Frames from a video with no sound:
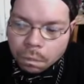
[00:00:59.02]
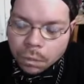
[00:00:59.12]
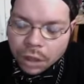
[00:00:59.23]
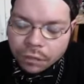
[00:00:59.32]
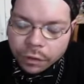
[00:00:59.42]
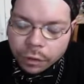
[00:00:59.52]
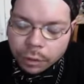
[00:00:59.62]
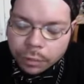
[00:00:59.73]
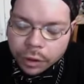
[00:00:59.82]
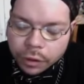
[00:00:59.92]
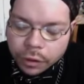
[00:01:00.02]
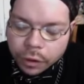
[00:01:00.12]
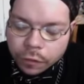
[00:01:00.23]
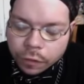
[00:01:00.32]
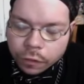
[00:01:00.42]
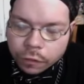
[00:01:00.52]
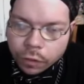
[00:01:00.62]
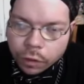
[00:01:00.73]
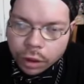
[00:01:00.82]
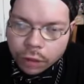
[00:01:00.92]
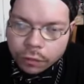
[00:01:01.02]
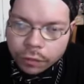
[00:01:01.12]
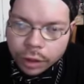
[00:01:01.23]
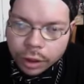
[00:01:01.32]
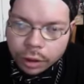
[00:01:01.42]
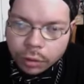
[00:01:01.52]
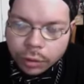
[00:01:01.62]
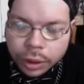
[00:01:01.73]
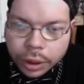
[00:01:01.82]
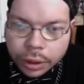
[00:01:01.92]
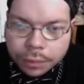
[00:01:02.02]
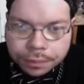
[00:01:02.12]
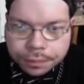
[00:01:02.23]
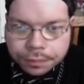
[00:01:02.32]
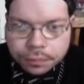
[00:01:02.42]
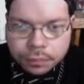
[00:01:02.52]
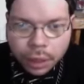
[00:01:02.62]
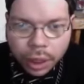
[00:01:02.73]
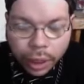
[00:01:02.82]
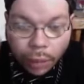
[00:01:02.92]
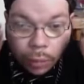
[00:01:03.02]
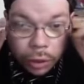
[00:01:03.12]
definitely something to consider for our vocal cover video when I get more